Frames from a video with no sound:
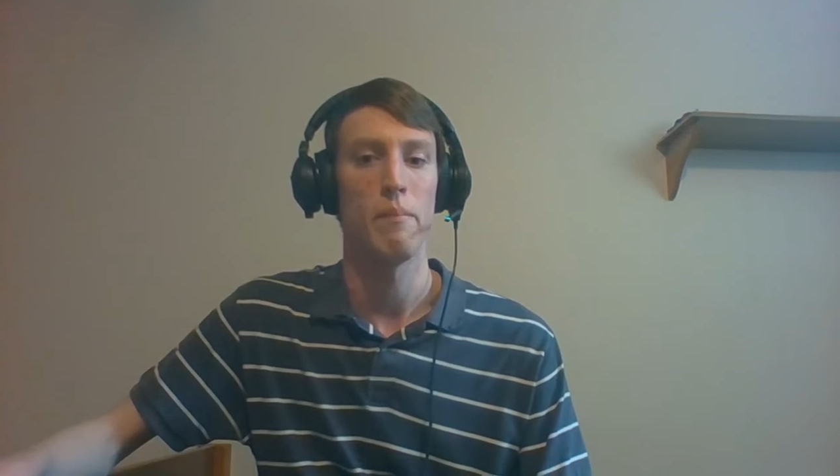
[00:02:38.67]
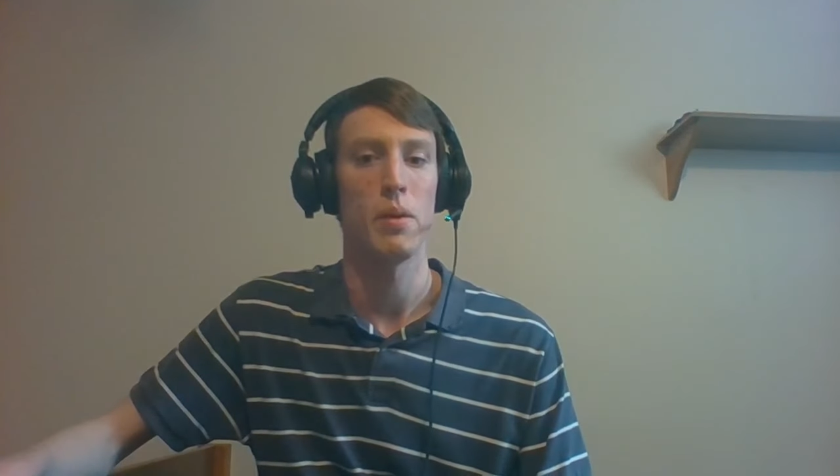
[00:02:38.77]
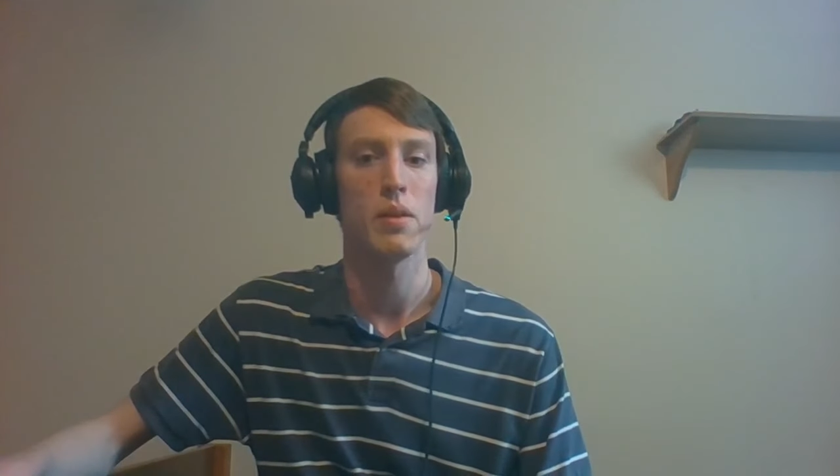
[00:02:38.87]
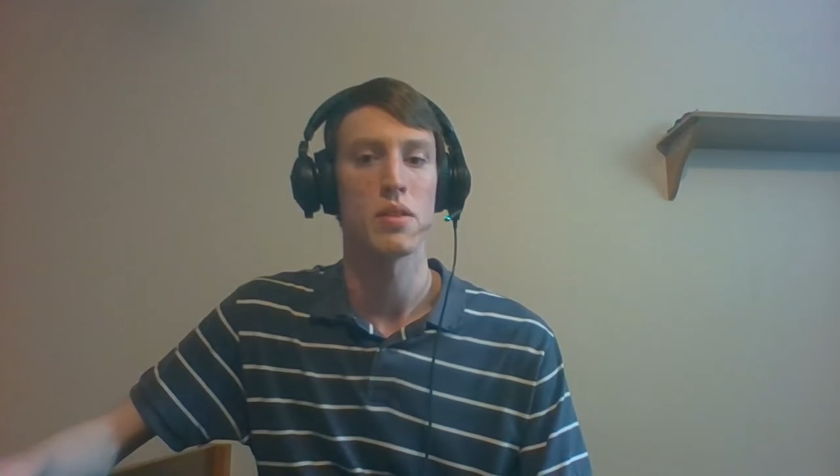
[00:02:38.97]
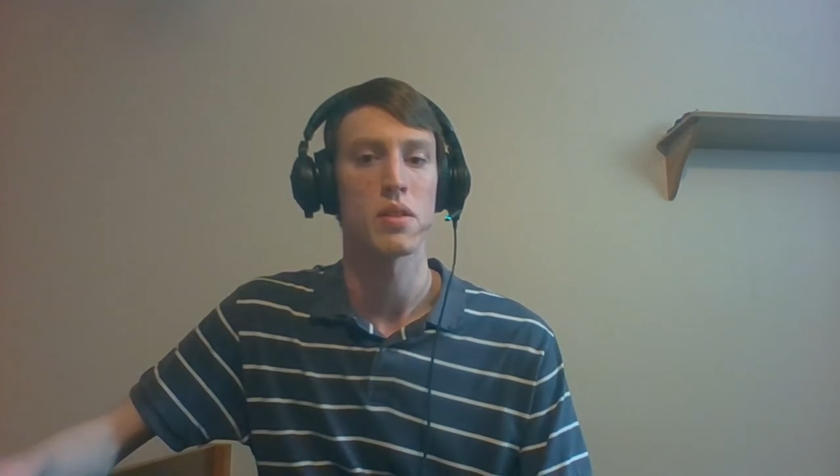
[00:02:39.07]

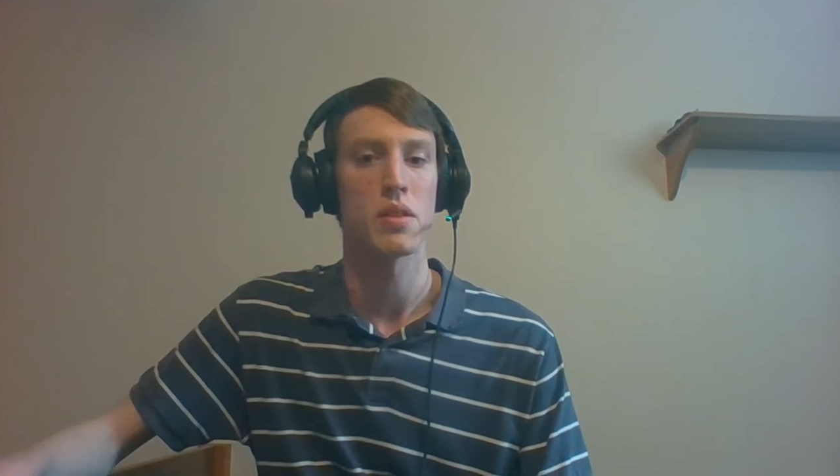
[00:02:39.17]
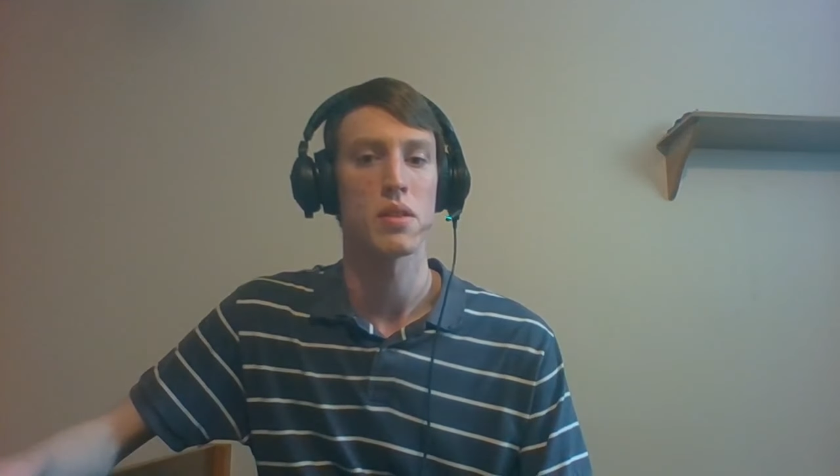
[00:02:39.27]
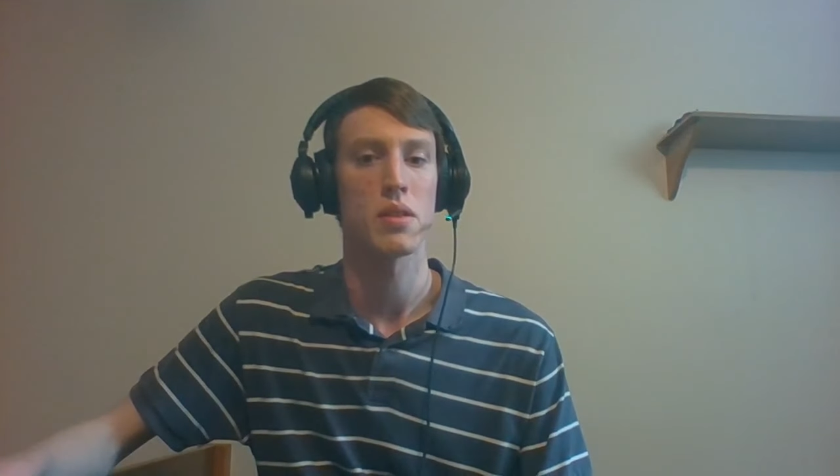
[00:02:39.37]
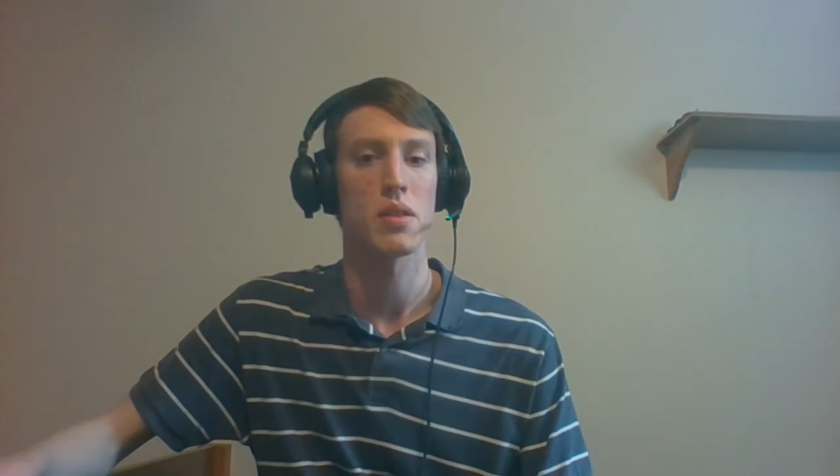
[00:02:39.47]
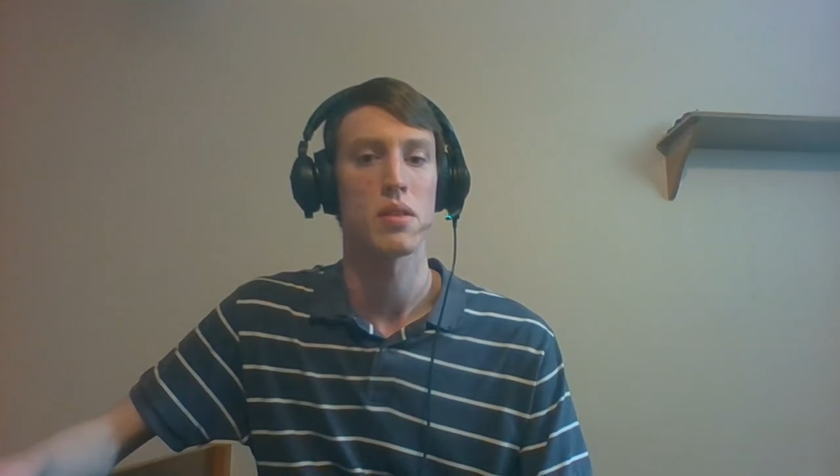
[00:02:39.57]
But
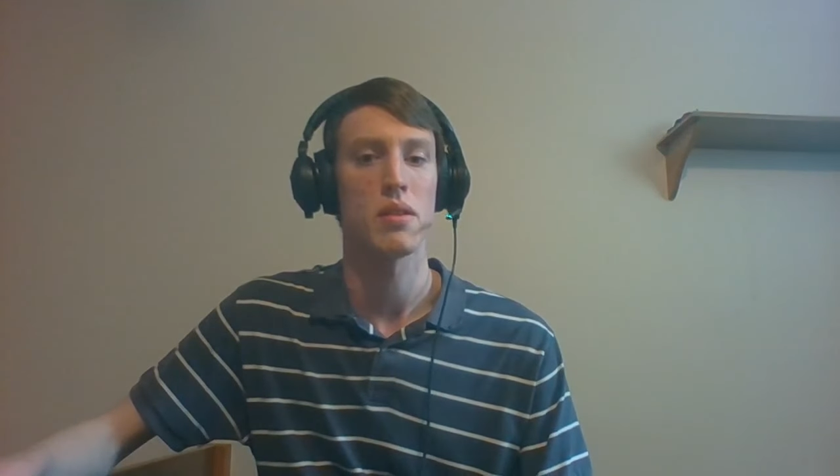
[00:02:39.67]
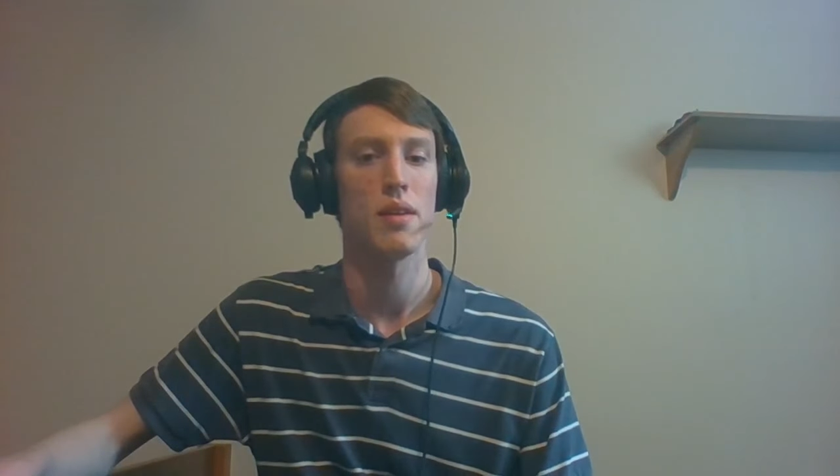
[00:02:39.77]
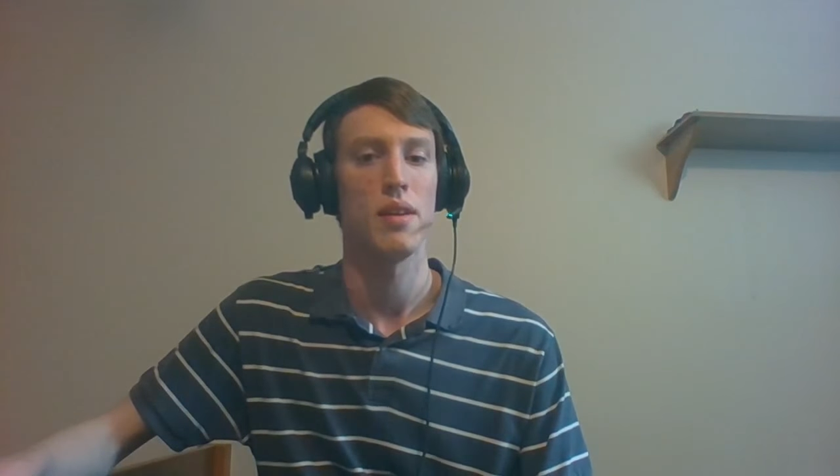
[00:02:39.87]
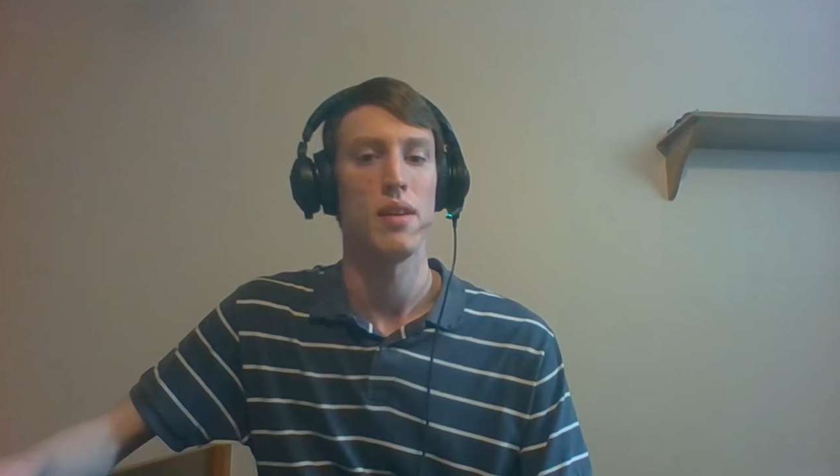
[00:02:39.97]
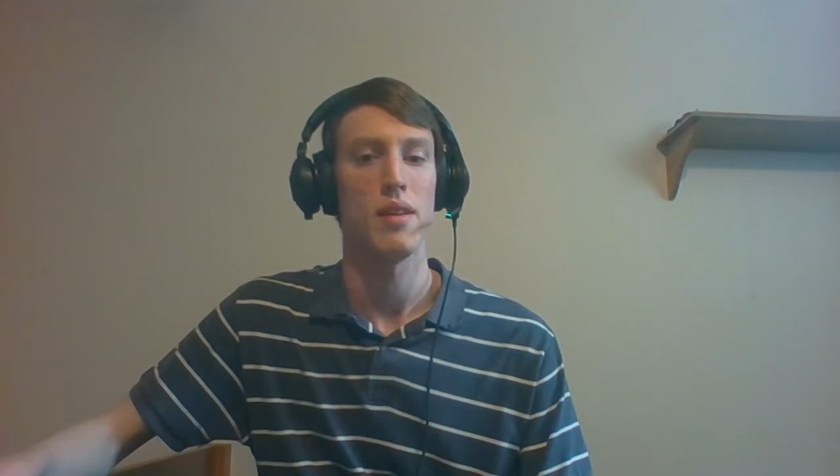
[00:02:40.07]

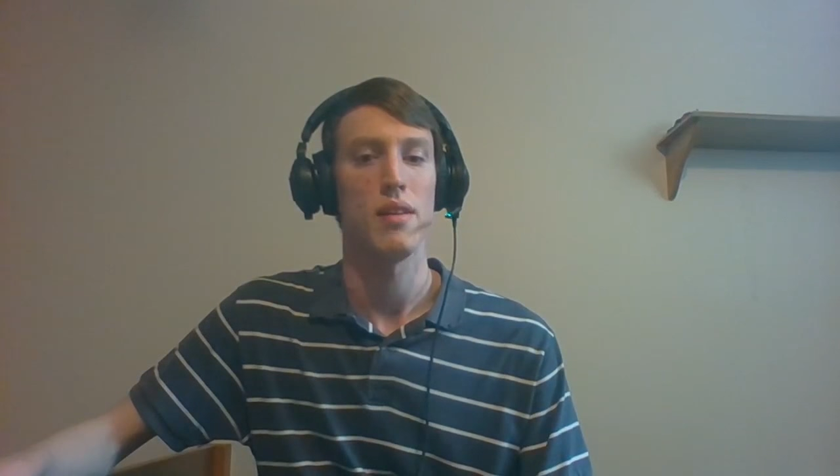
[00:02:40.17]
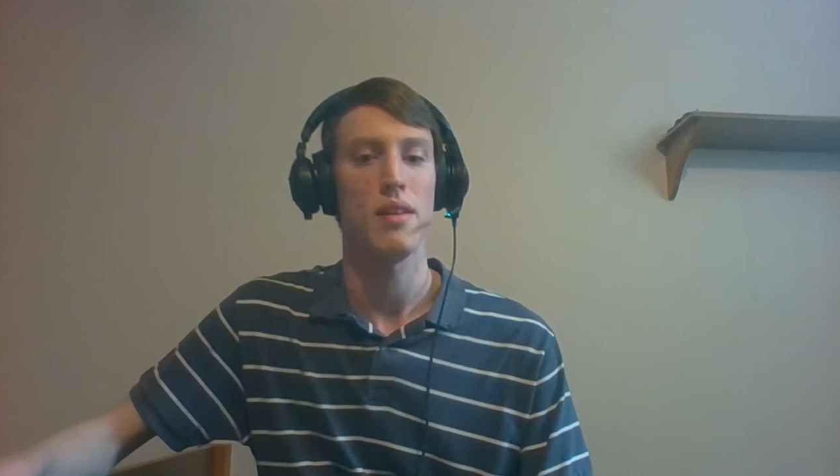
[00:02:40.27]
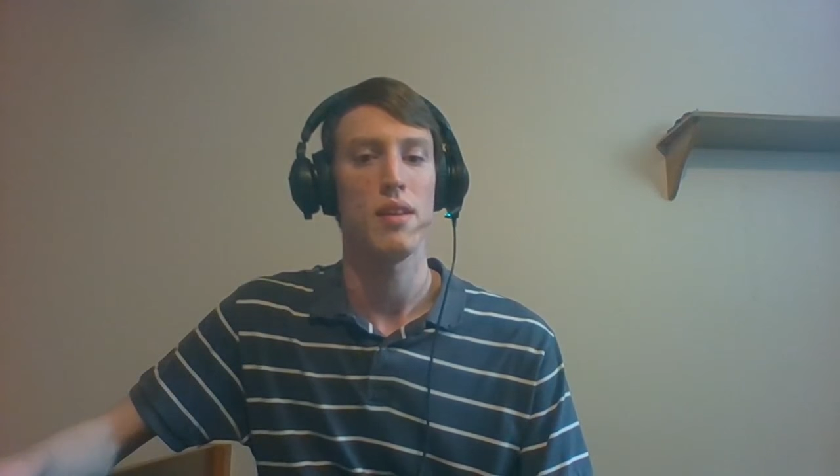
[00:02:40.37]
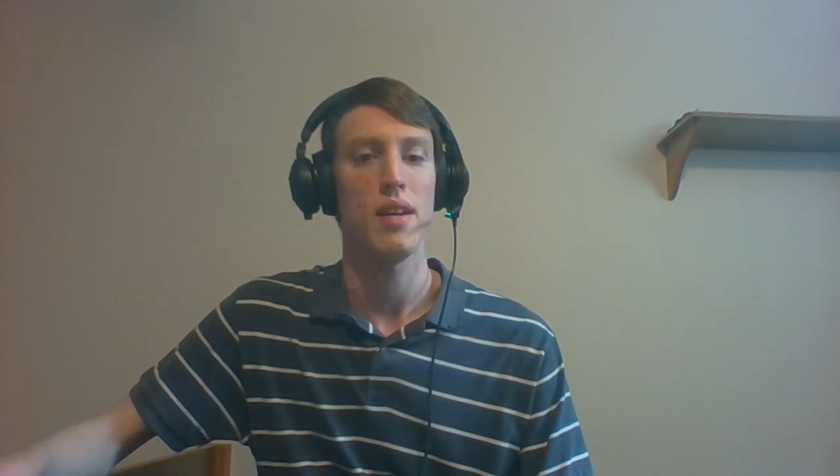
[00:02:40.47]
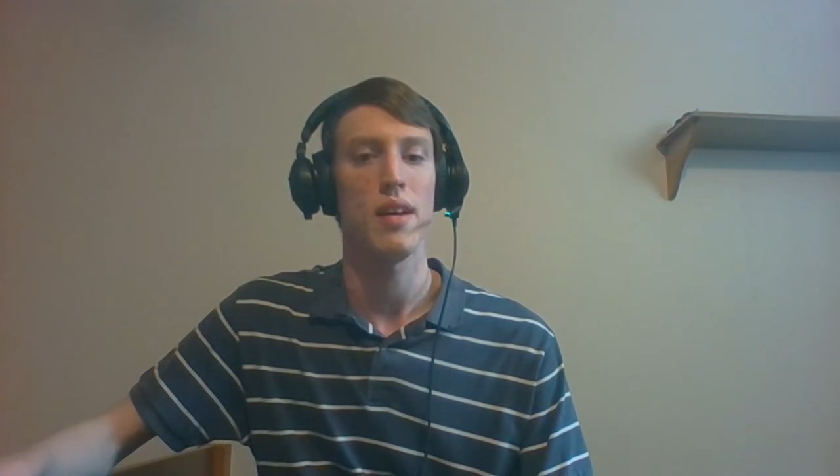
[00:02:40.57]

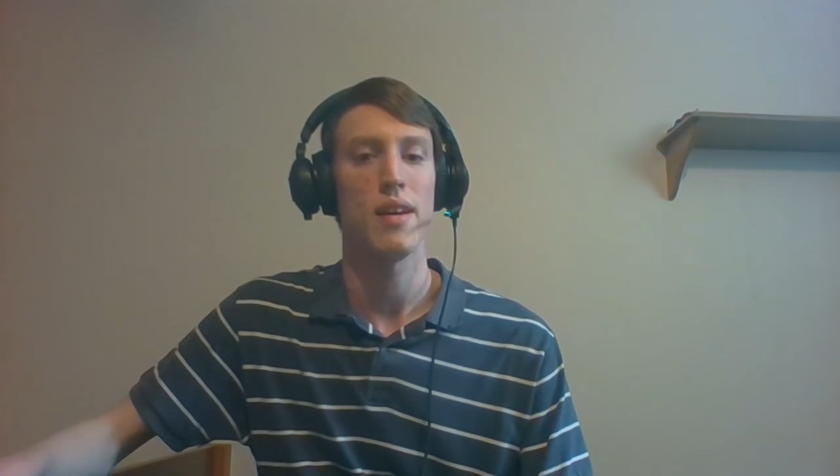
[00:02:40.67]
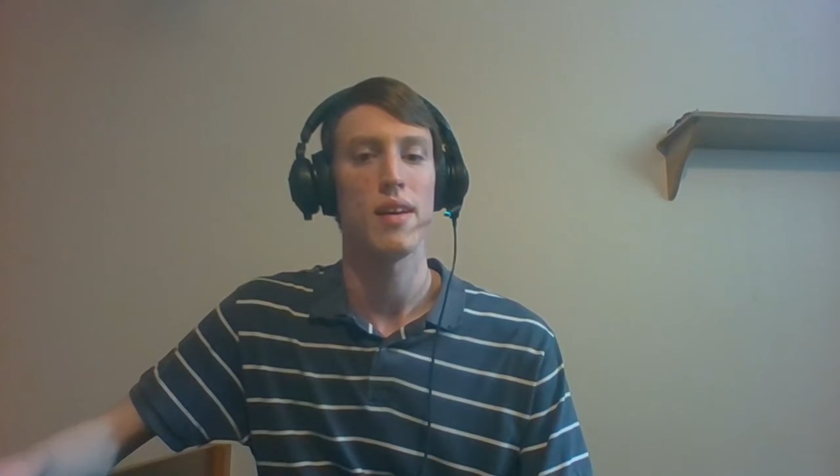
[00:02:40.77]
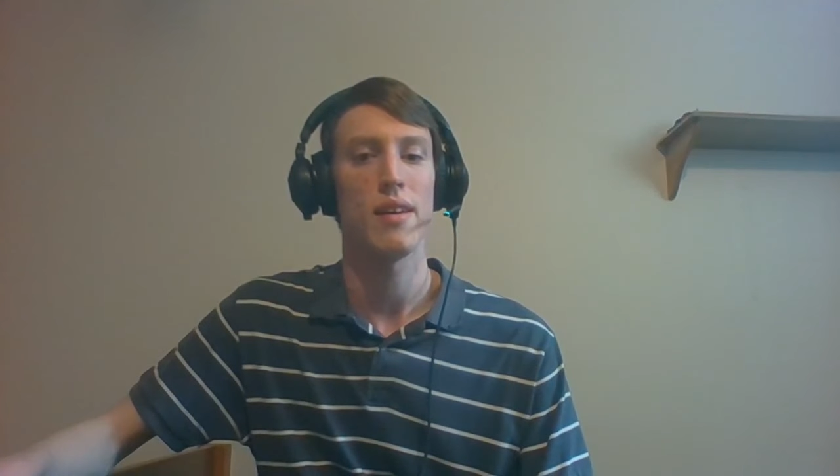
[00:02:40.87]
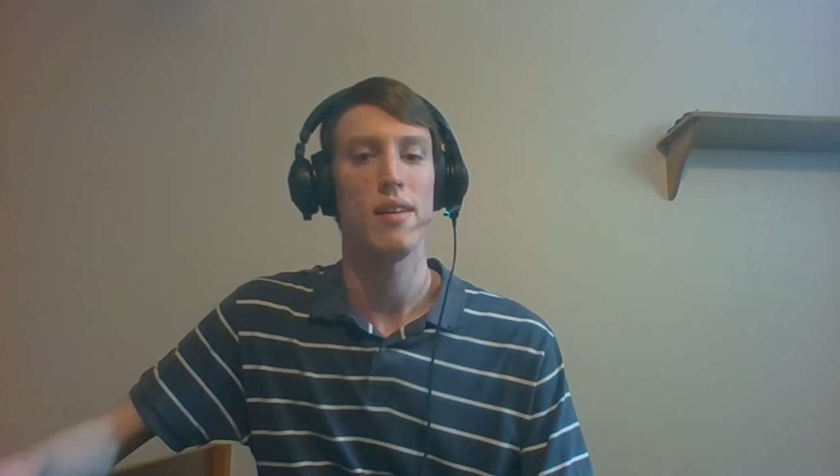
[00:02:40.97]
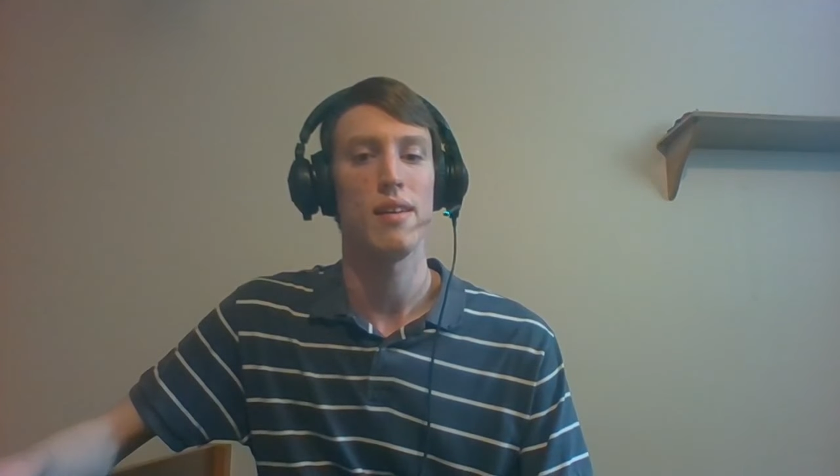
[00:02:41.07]

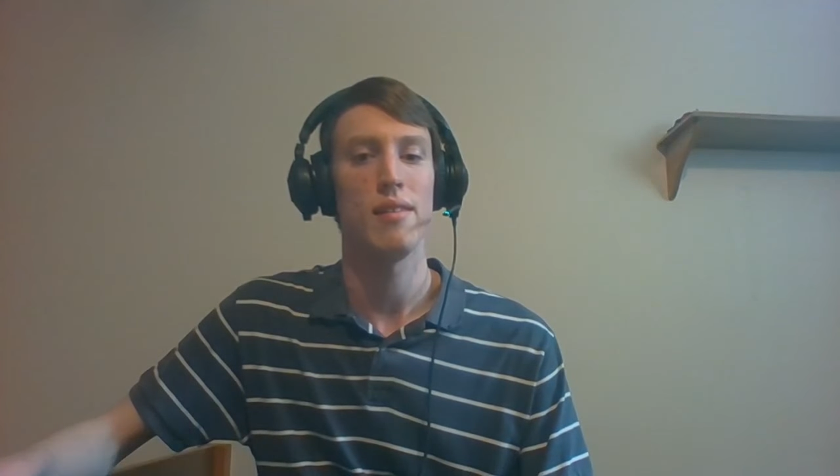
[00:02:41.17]
yeah.